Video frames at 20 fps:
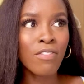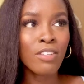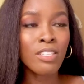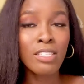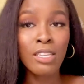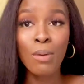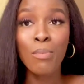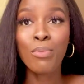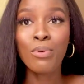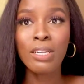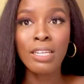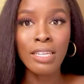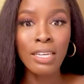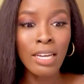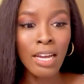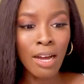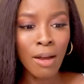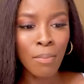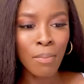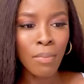
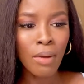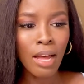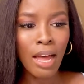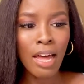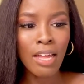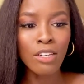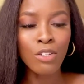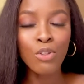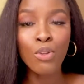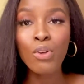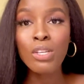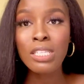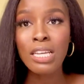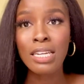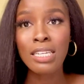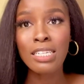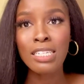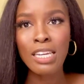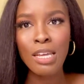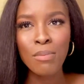Sembulingam, and those are
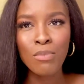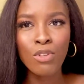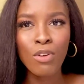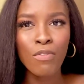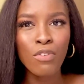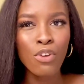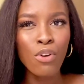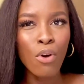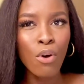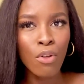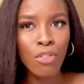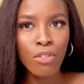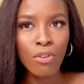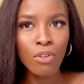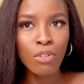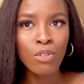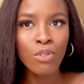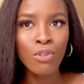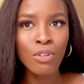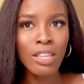the names of the
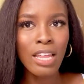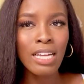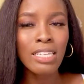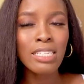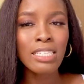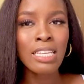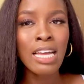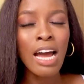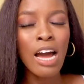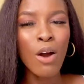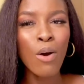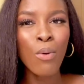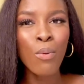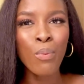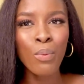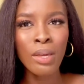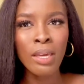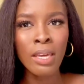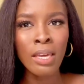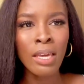authors. So that is how
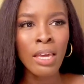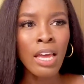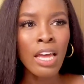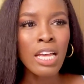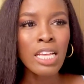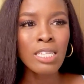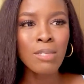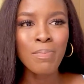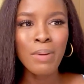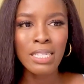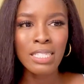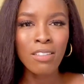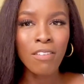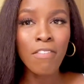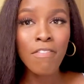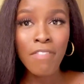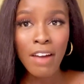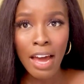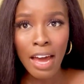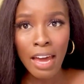we
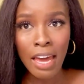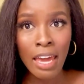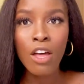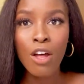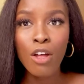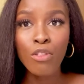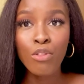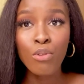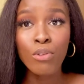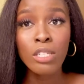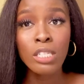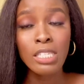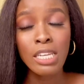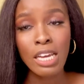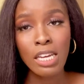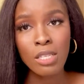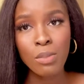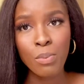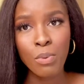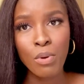specify those
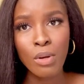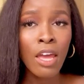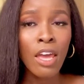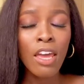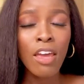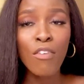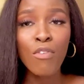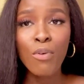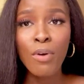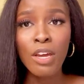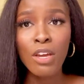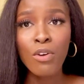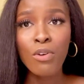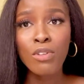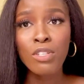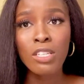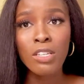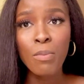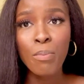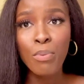textbooks. Even when you go
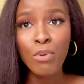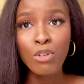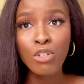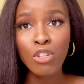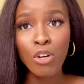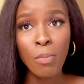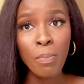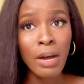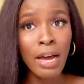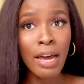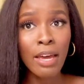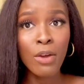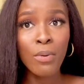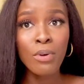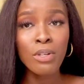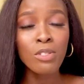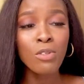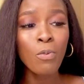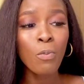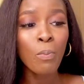to the bookshop and you
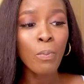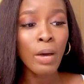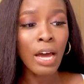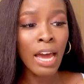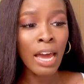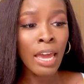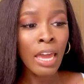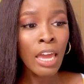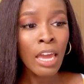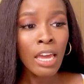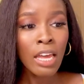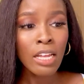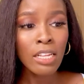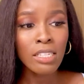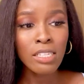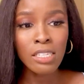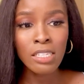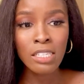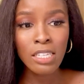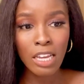want to buy
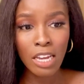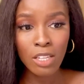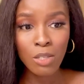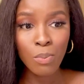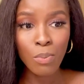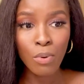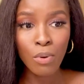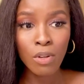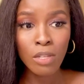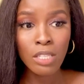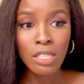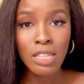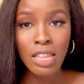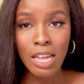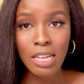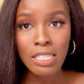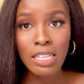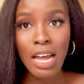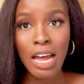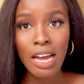these textbooks,
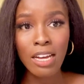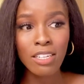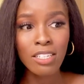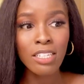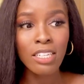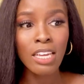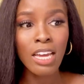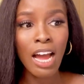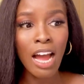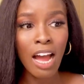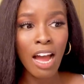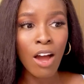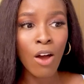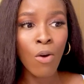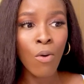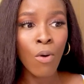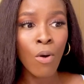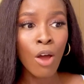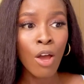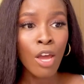that's actually
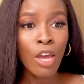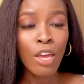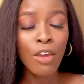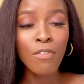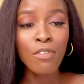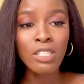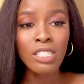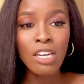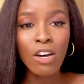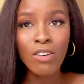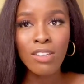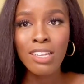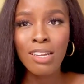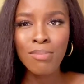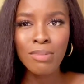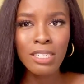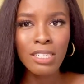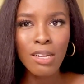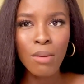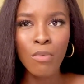how, if you tell
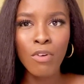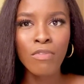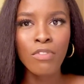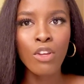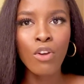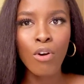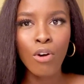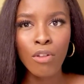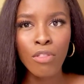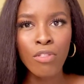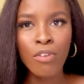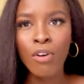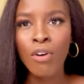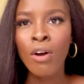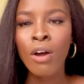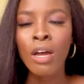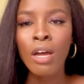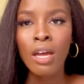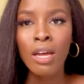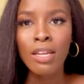them the name of the author,
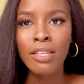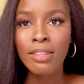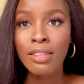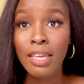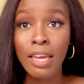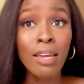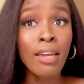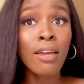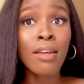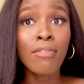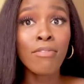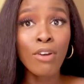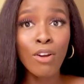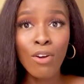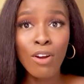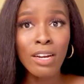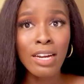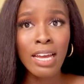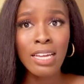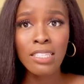they
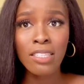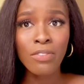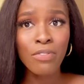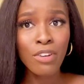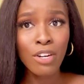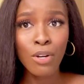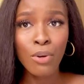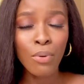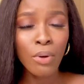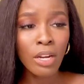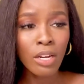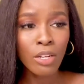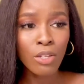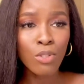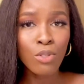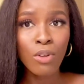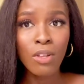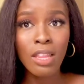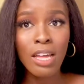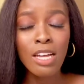recognize it very quickly.
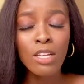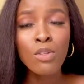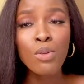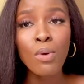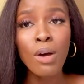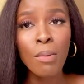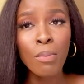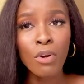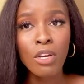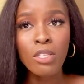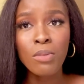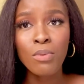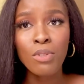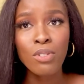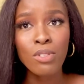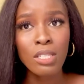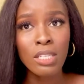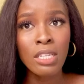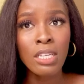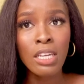So that's what I'm going to be
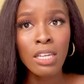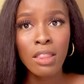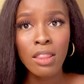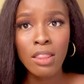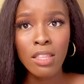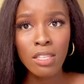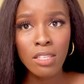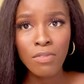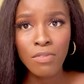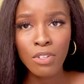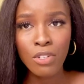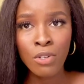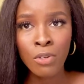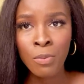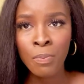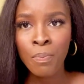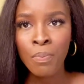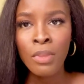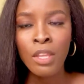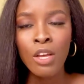using in this video.